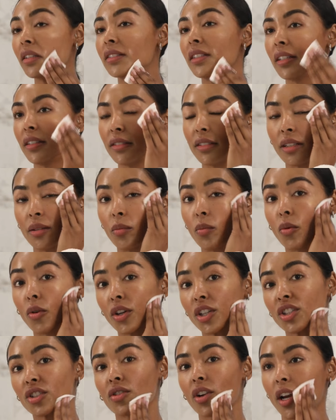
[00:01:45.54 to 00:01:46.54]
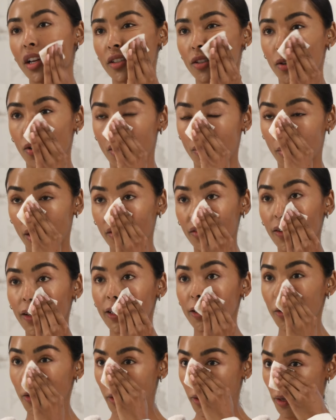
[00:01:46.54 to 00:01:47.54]
tinted moisturizer on my
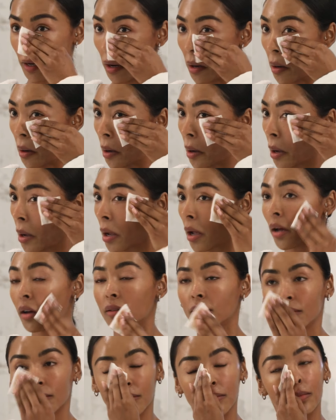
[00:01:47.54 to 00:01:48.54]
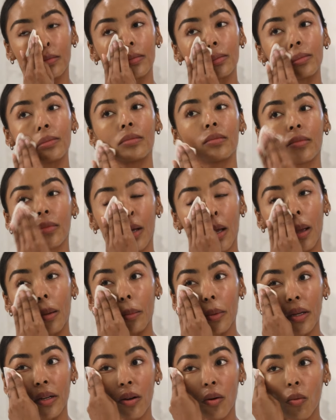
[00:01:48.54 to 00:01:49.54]
face right now. I'm
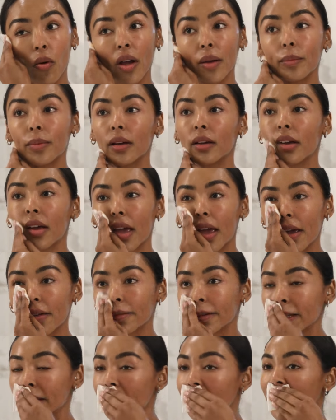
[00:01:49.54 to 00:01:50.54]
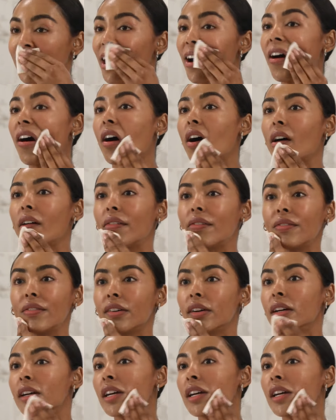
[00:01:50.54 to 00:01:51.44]
going to wipe everything off